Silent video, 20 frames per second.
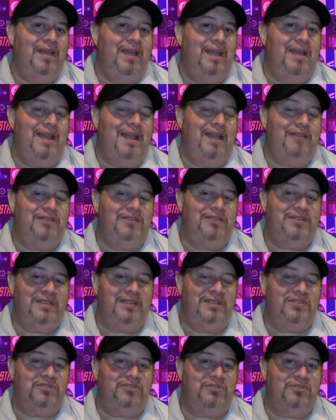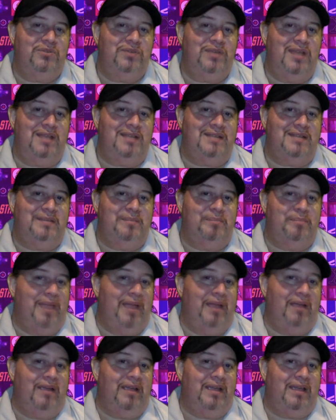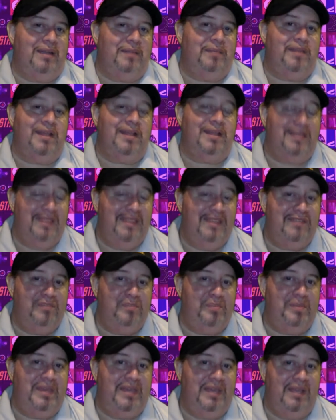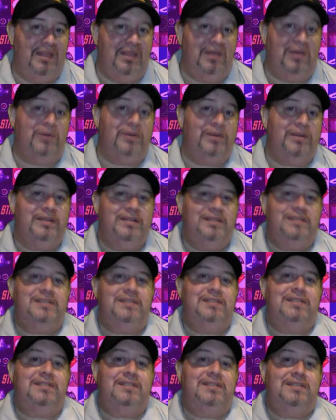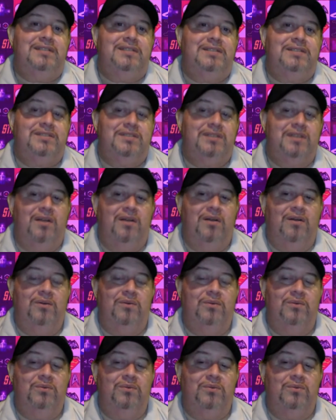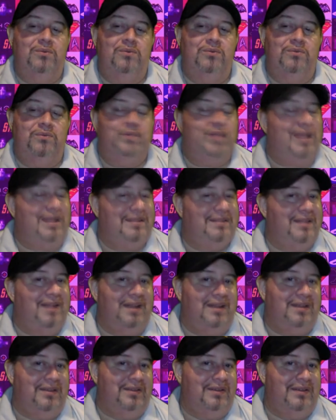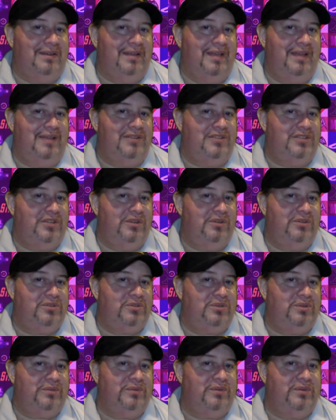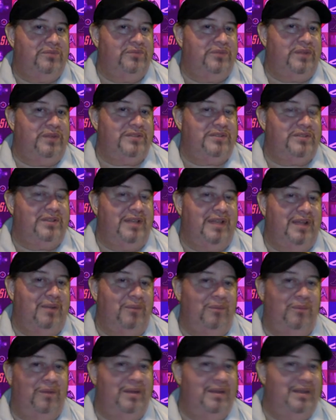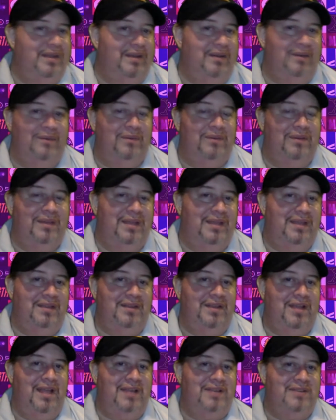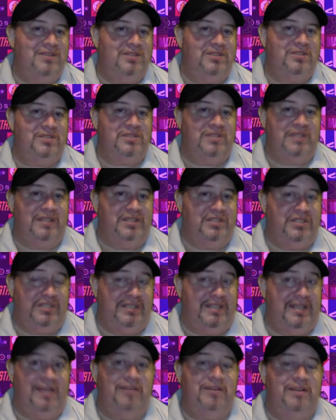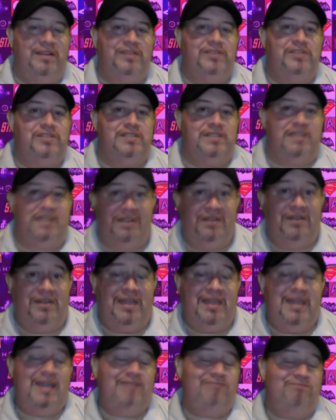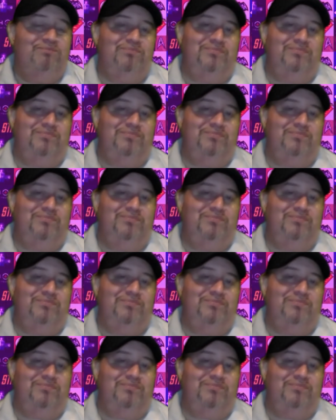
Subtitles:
And now she's like scrutinizing Barry. And I'm like, leave B alone. So that's not good. And Joe sort of confronts her like, what, you know, can you not just like chill out? And she's like, no, I can't.